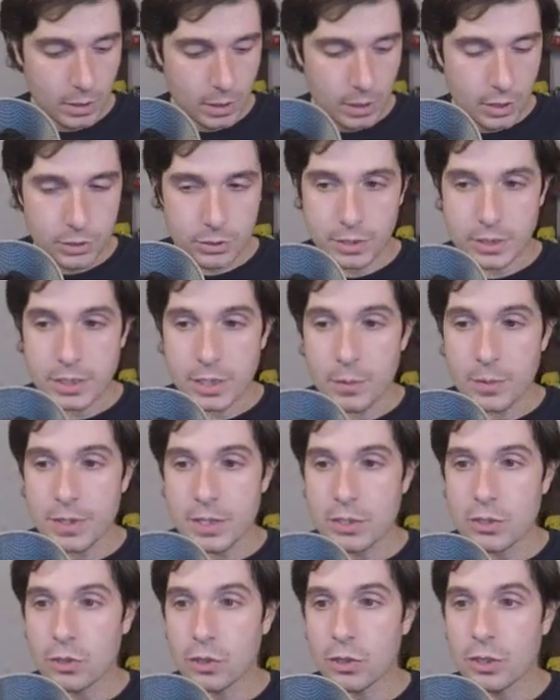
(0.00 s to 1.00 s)
So let's see what
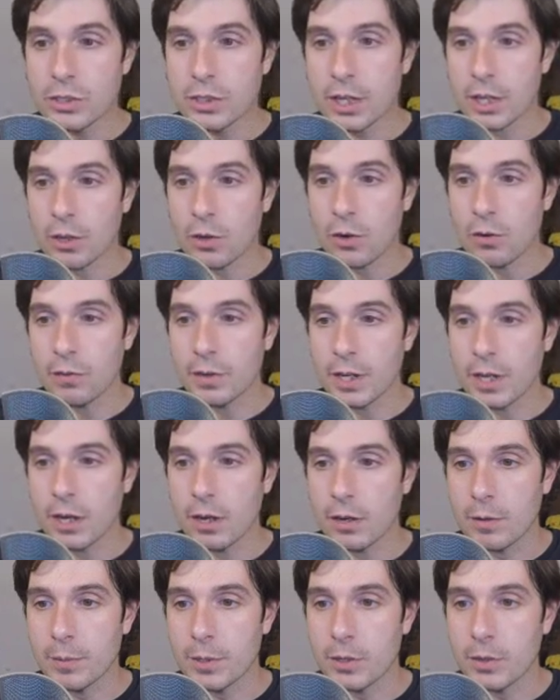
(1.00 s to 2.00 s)
this looks like over here.
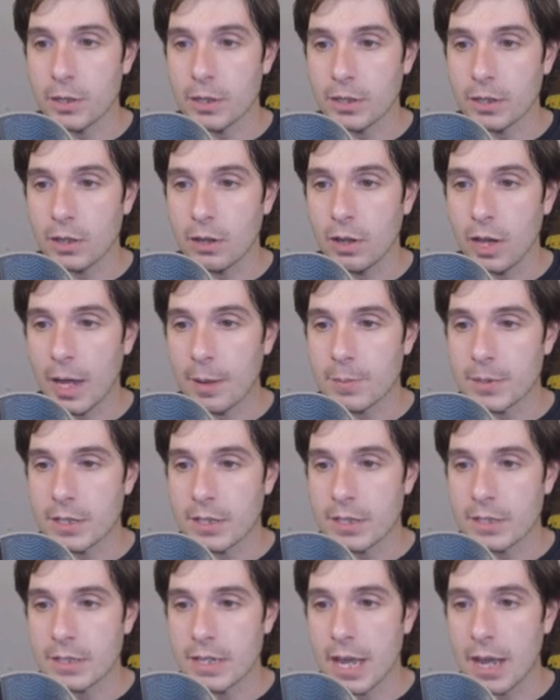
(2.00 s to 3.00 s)
I'm gonna go ahead and collapse
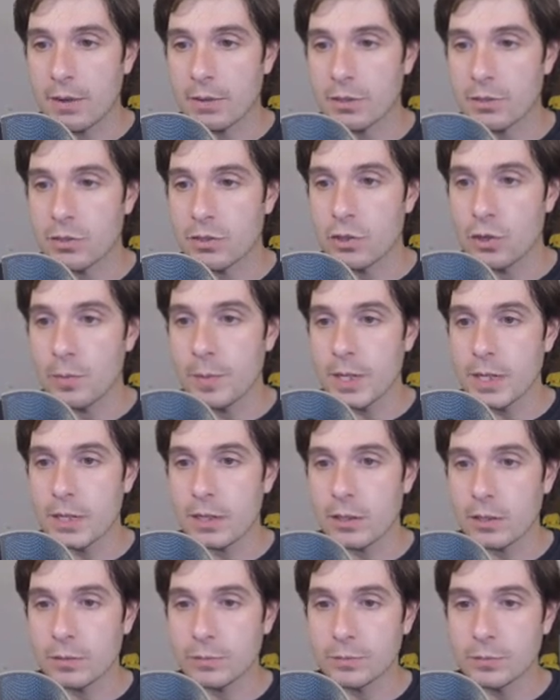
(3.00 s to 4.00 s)
these down and zoom in
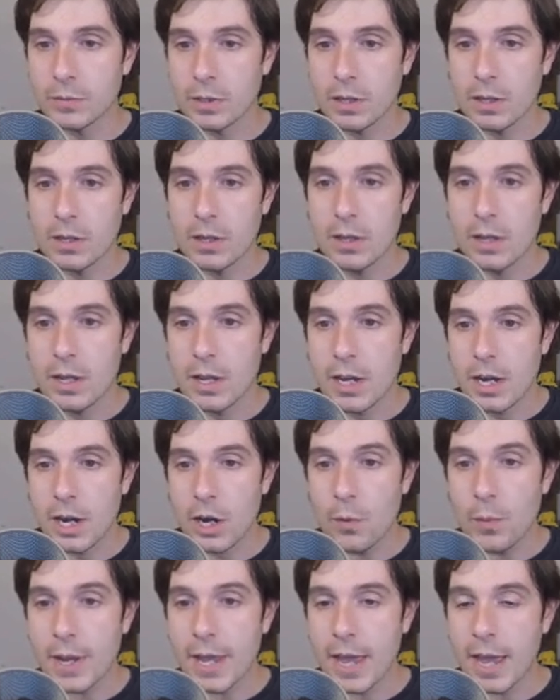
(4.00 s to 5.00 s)
here. Here
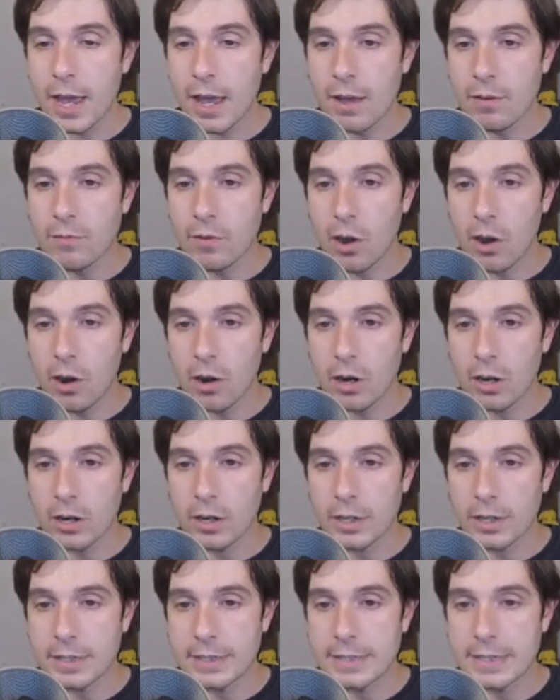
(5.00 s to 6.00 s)
we have our
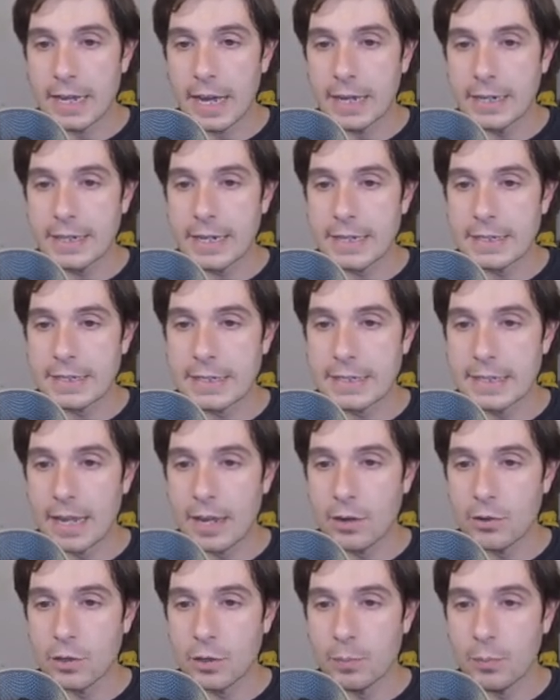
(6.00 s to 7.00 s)
.NET
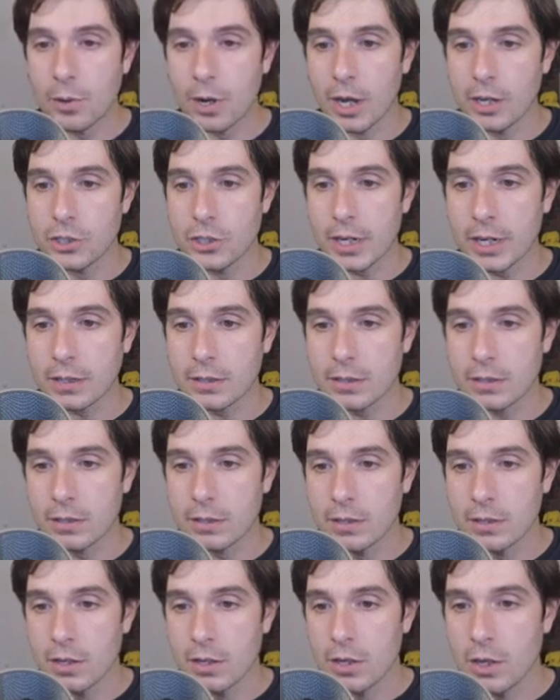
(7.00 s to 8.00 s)
Standard project,
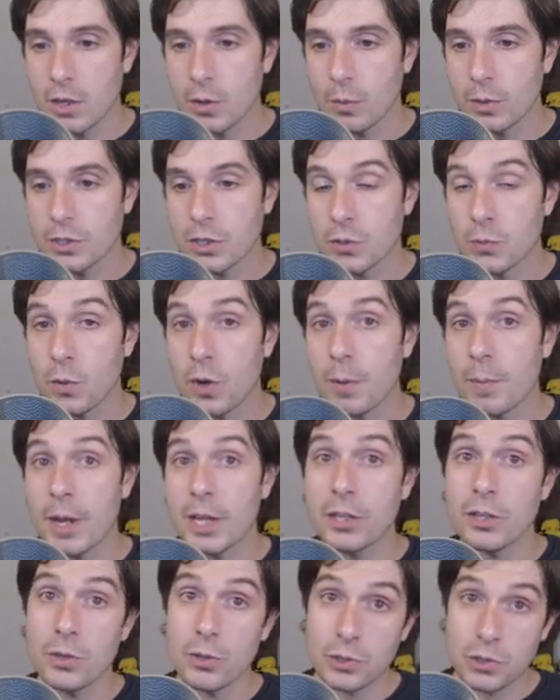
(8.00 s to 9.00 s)
which is where my
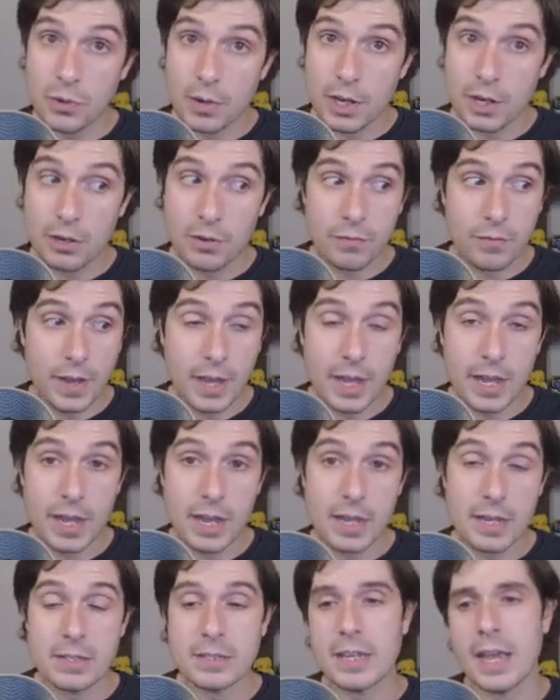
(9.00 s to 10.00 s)
user
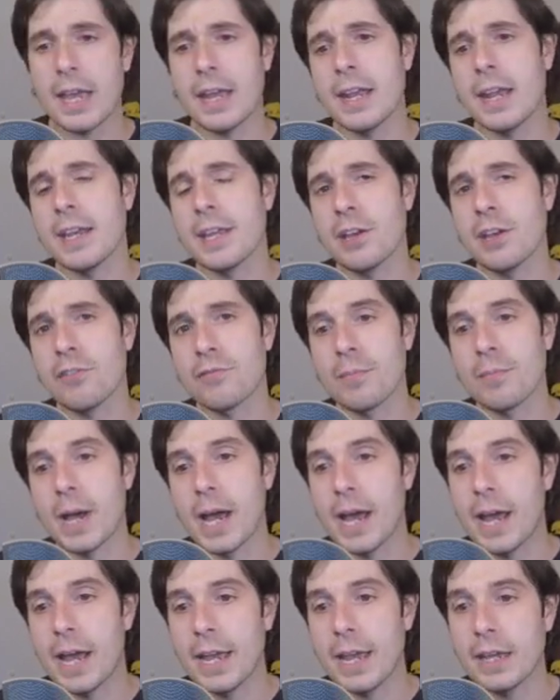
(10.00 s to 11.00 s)
interface and any of
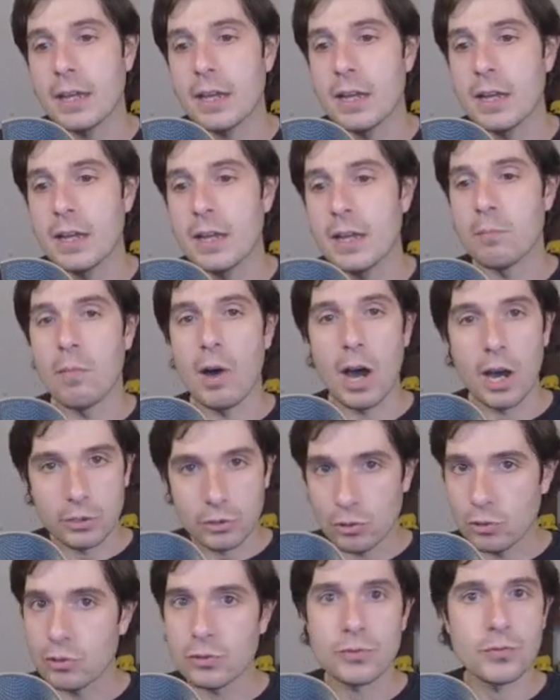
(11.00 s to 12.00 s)
my
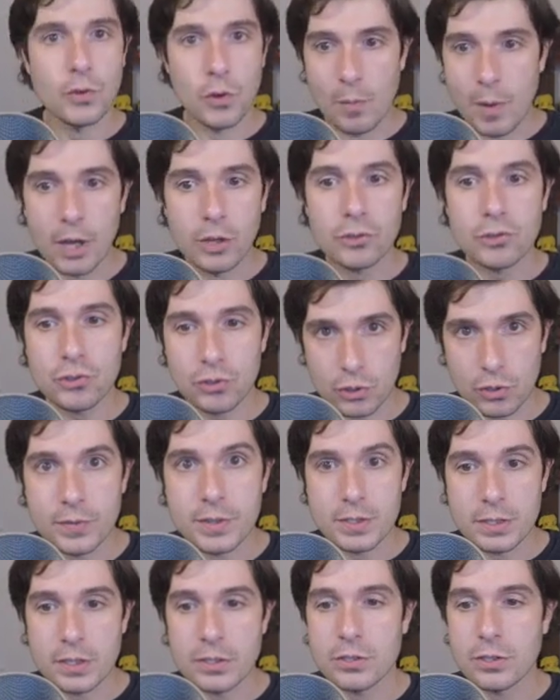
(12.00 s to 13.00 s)
models, view model
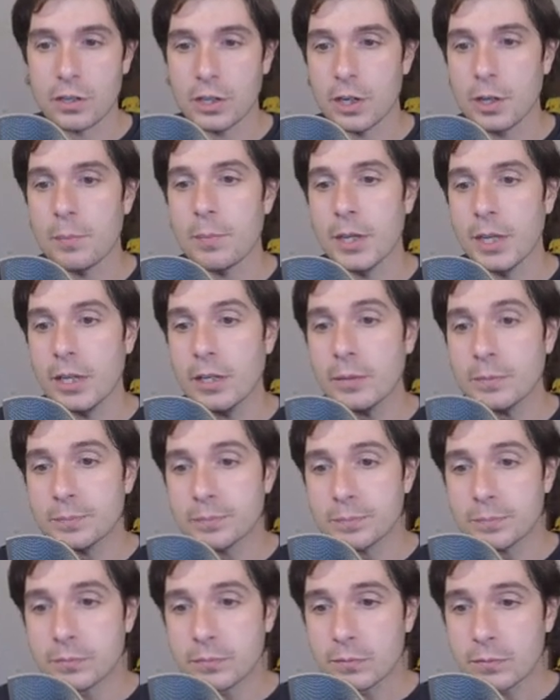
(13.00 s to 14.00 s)
services are gonna be.
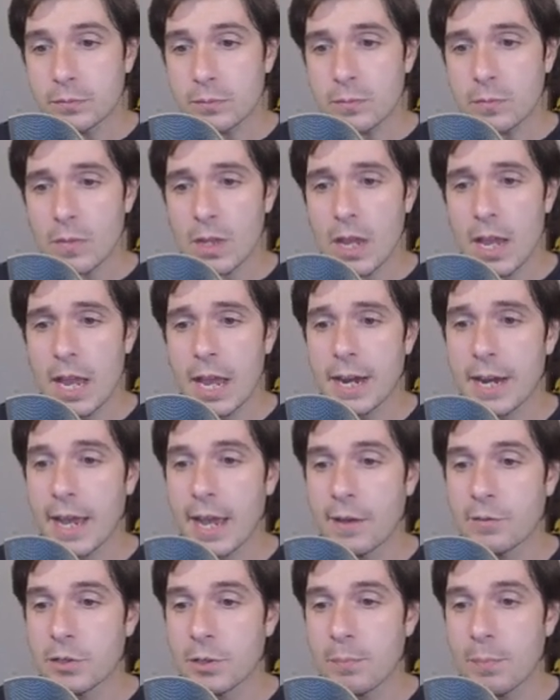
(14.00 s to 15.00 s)
And I
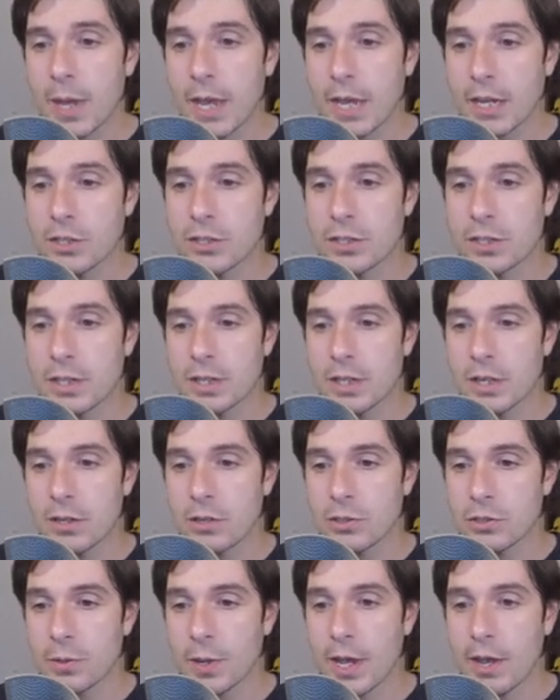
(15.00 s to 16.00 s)
have some pages in
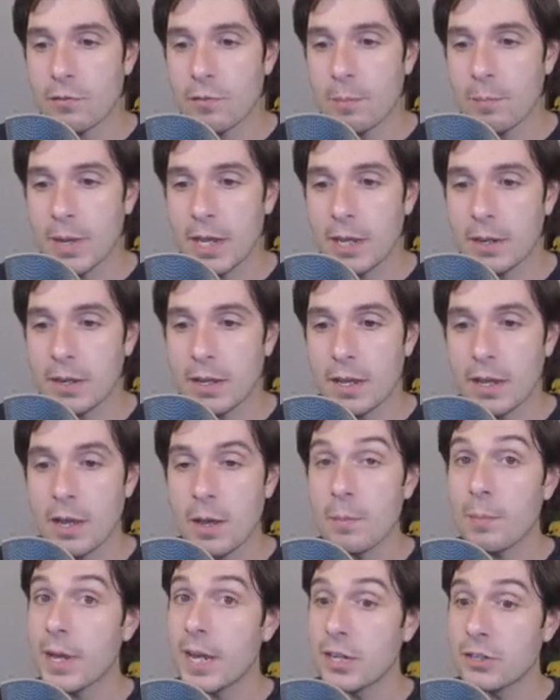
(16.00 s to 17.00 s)
here. So I have a main
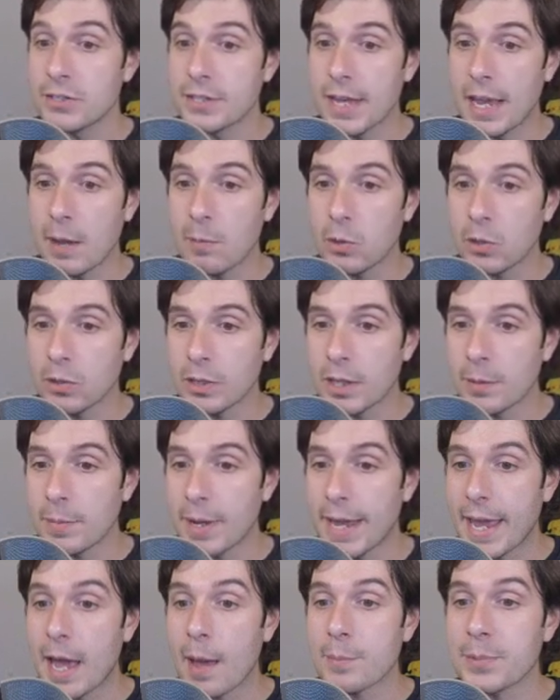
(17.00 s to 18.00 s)
page XAML and
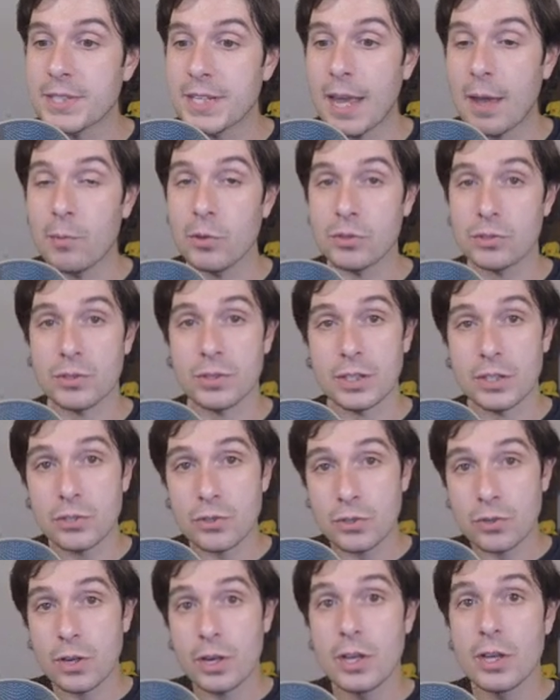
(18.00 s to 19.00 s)
my app XAML. So these
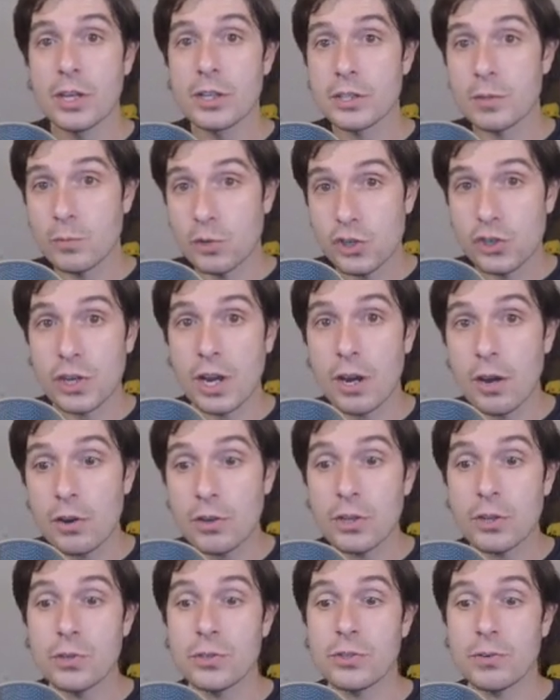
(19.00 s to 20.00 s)
are some
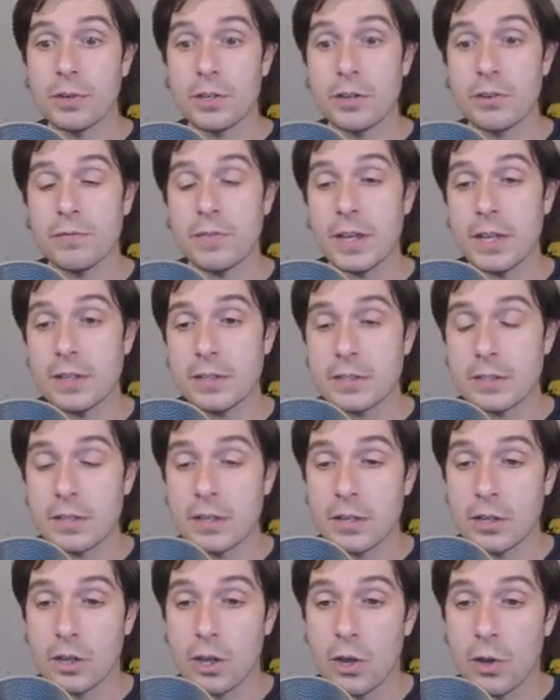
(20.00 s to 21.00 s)
shared user interface
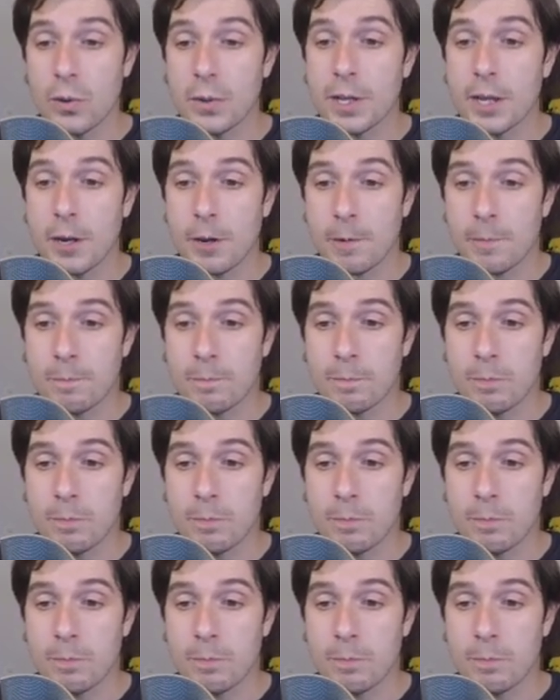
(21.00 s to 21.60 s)
code here.